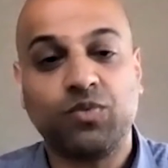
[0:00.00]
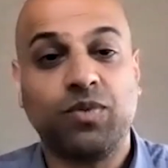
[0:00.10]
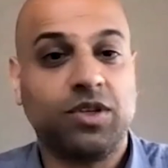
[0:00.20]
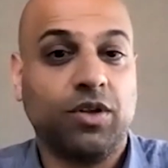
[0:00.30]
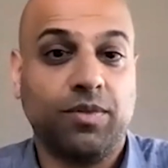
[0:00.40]
We
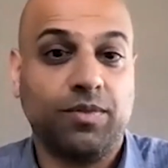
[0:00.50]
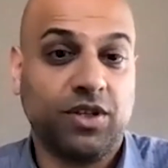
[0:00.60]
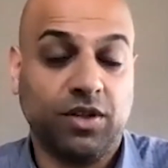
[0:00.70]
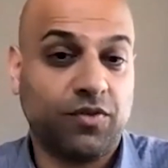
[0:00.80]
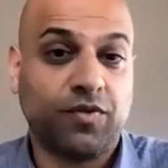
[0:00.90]
told them to
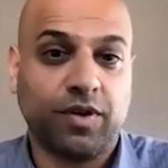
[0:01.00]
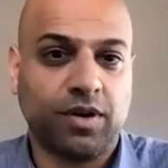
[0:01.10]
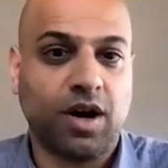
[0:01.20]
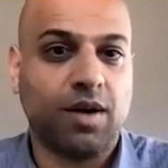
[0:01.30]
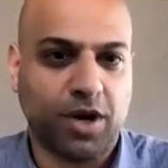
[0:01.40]
look for
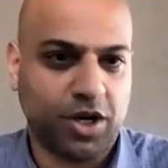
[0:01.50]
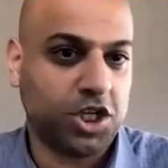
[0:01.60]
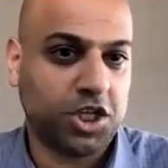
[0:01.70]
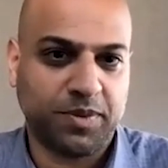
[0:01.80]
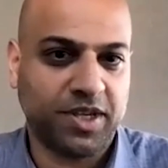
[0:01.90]
our
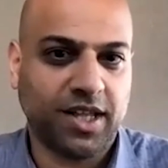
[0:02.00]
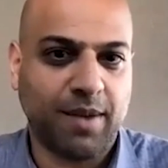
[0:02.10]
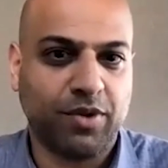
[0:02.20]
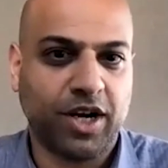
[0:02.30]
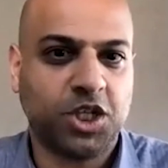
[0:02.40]
partnerships and
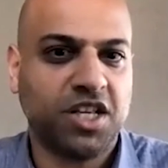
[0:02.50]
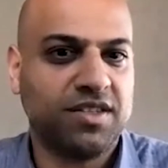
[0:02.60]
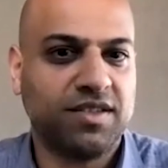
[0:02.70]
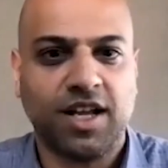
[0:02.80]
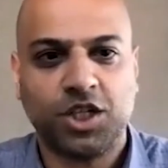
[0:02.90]

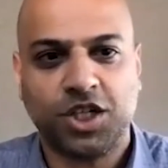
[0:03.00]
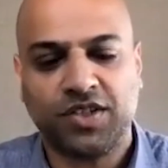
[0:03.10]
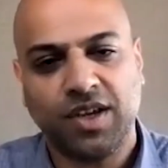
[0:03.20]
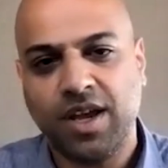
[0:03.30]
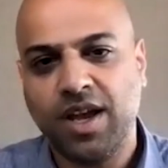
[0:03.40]
collaborations, not just,